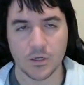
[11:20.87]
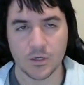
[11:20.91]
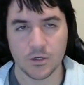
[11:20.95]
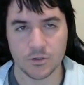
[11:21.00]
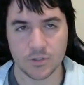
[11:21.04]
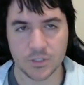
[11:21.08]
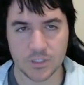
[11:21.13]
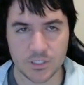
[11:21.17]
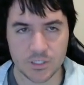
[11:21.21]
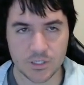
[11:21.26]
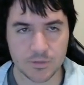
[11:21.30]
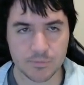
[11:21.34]

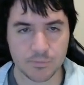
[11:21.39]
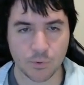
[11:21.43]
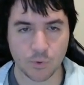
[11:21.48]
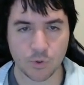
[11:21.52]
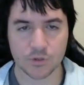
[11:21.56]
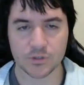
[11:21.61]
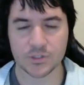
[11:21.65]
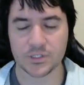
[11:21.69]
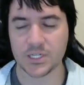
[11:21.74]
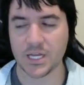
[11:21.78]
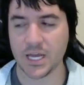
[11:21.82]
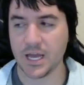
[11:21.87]
Okay, this is
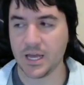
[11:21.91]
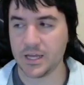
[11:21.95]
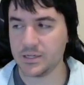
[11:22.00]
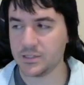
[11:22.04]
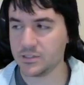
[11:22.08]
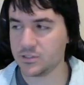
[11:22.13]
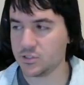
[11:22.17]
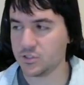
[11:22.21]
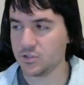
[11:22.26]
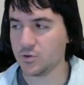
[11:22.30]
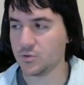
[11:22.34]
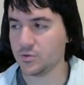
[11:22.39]
board 10.
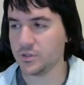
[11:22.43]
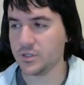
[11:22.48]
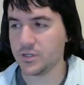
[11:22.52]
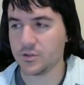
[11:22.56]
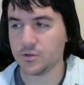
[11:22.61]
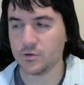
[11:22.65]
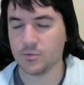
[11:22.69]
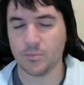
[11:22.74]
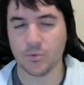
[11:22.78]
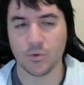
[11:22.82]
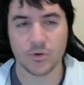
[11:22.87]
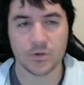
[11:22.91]
It's the only
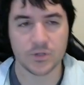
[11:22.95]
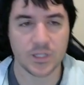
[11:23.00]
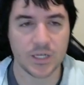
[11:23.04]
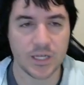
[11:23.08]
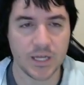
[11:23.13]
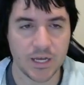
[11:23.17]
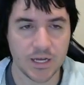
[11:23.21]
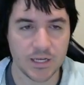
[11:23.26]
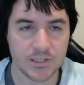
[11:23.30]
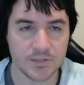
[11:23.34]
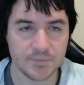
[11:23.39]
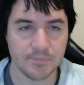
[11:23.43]
other board that
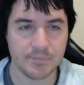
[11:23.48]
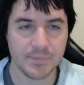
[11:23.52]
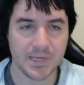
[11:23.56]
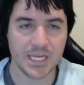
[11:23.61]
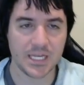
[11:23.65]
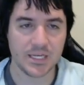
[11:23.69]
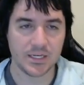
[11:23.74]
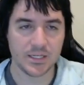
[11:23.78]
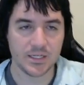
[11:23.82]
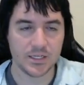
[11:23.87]
has mate